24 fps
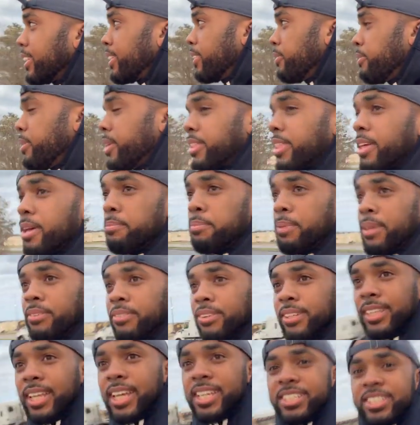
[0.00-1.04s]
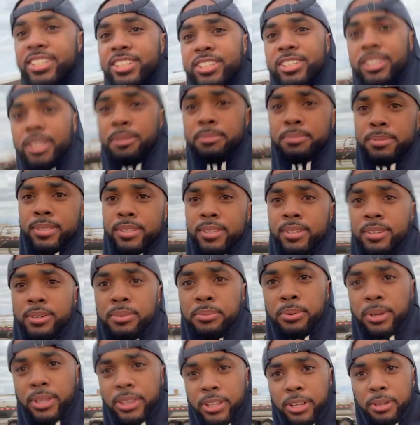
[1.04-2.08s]
Whether it be relationships,
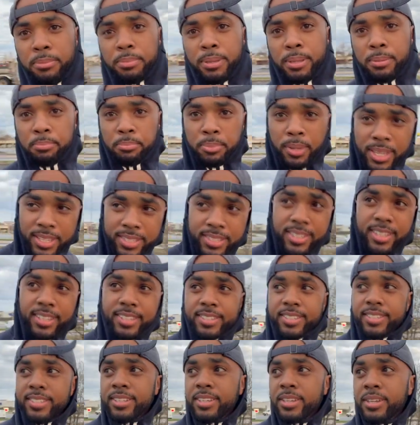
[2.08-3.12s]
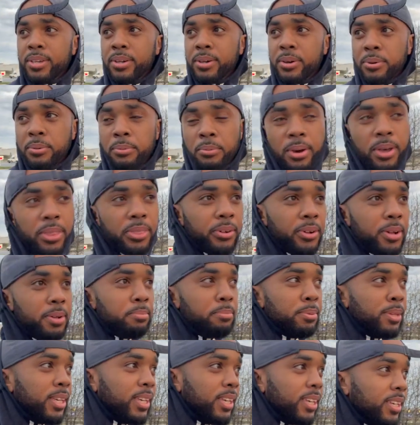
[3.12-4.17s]
whether it be business, whether it
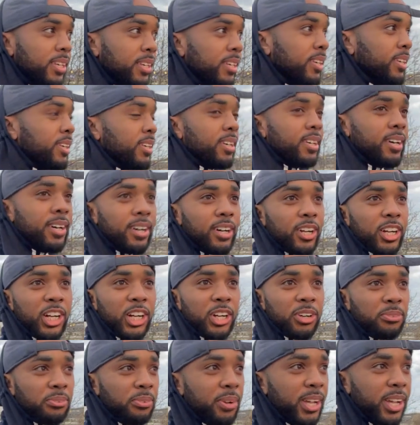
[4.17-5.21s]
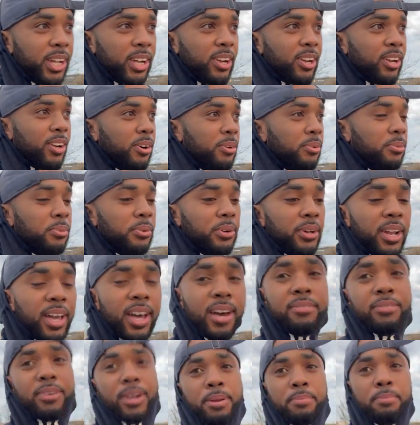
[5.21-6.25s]
be a career or
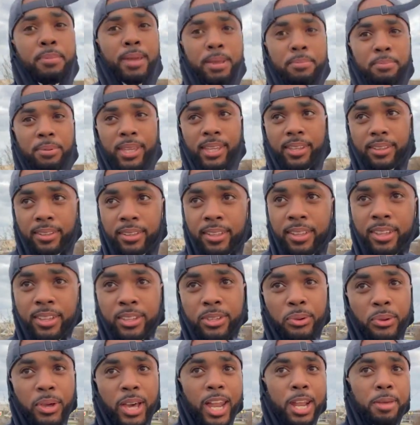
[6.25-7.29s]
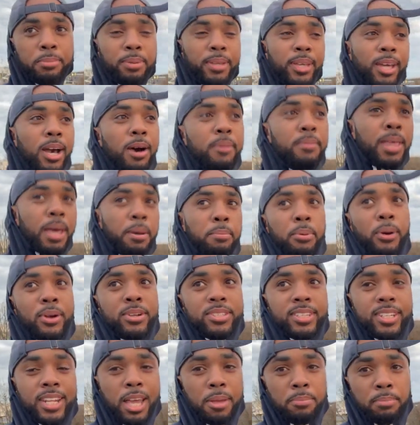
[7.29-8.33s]
whatever it may be. You got to become that
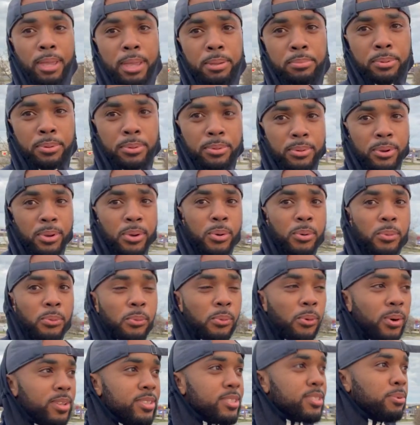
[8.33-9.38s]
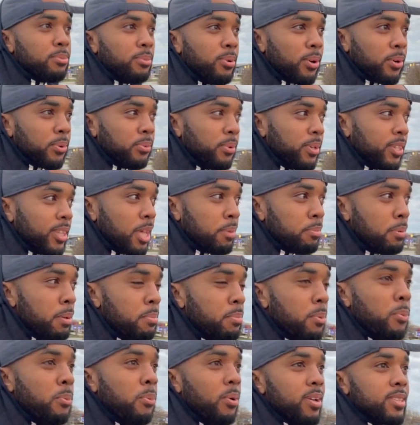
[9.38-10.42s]
person that people want to work with, that
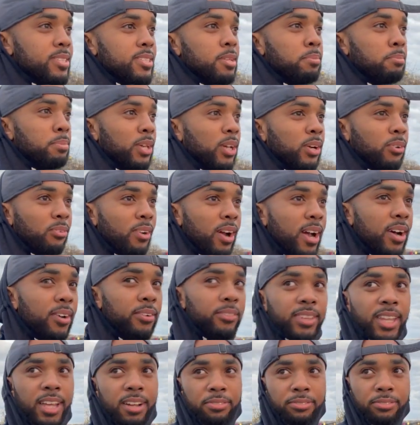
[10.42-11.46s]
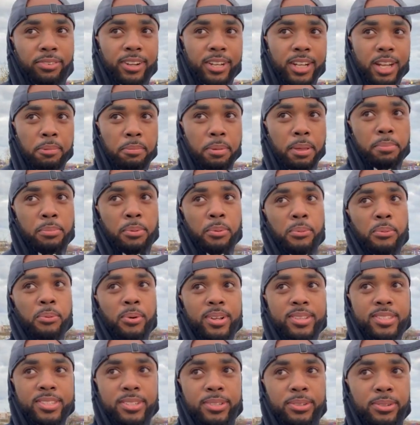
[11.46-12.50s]
people want to be around, that friend that people
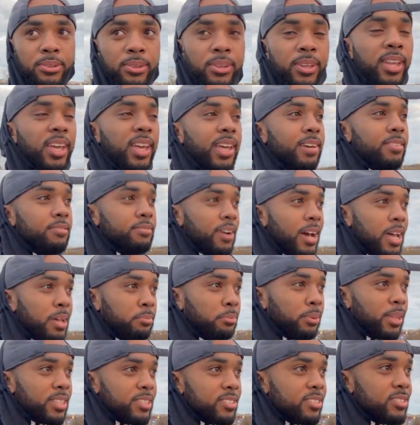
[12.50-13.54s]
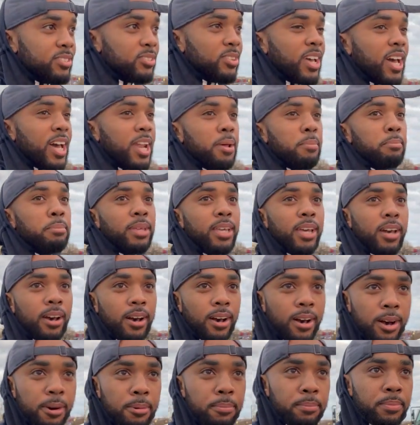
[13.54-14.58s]
want to invite places. You got to
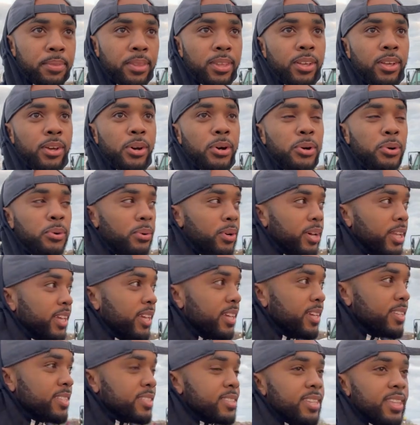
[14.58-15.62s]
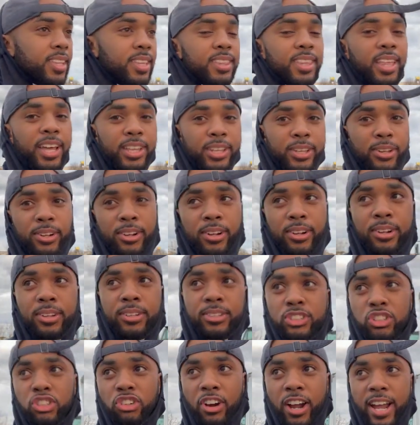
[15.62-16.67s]
become who it is that you're
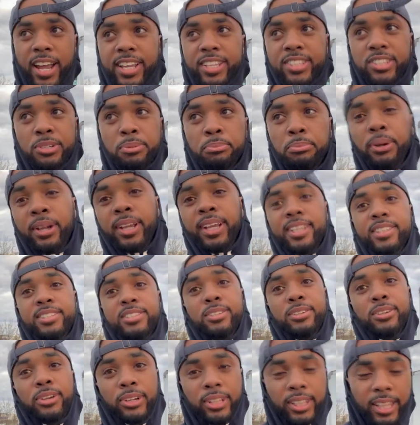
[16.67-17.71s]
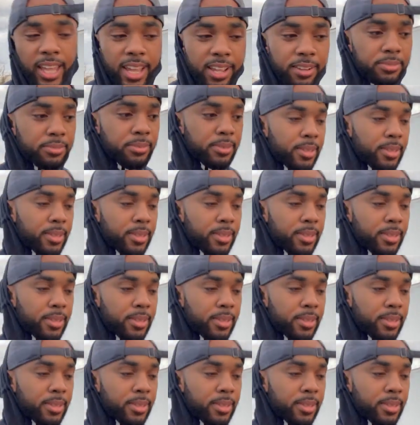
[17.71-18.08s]
trying to bring into your life.